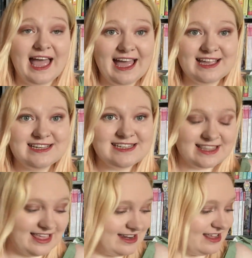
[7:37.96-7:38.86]
And
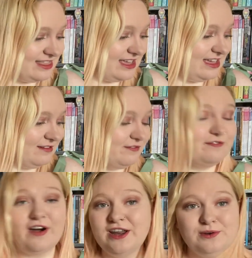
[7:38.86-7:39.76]
then the
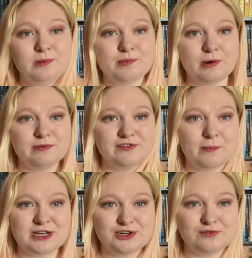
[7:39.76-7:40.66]
final prompt for
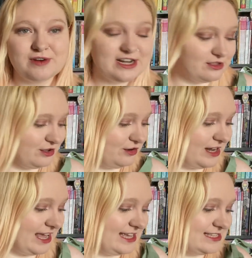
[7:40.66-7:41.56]
Magical
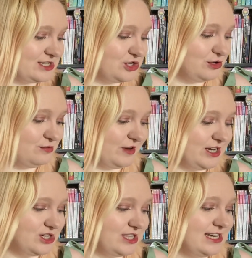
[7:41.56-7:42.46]
Readathon is to
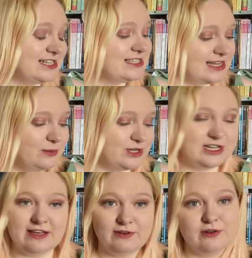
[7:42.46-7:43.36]
reach the
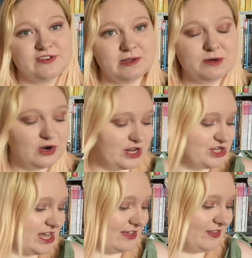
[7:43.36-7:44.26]
distinguished level of
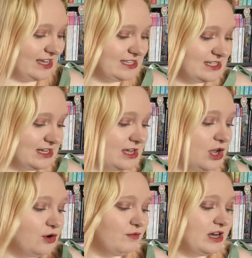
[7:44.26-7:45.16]
demonology and that is to
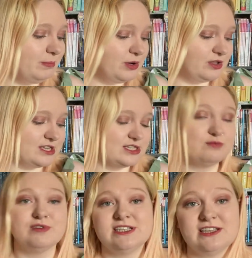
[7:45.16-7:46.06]
read a book that's
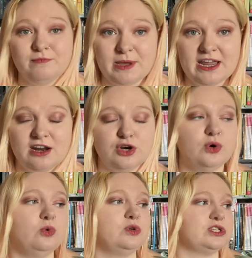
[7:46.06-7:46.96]
at risk of being
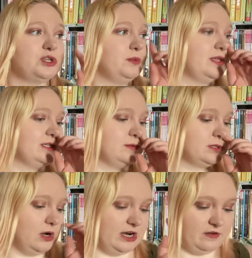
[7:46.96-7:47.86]
unhauled. So this was
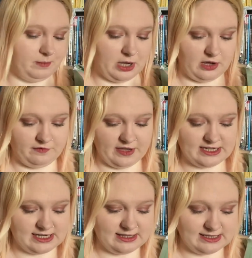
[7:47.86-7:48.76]
kind of
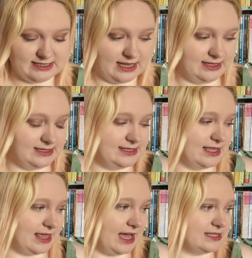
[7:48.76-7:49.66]
perfect in the sense
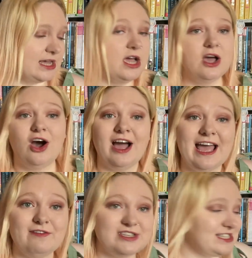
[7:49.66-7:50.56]
that I
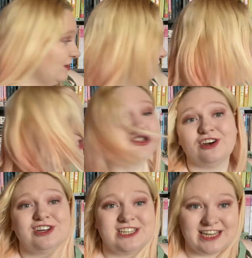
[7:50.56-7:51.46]
have a
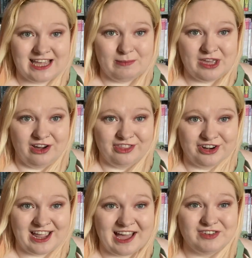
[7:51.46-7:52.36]
self-destruct TBR that
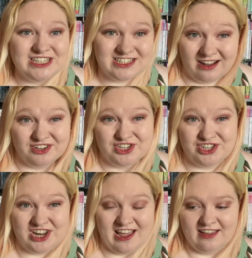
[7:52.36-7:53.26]
I haven't
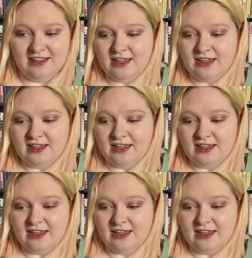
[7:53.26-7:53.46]
touched yet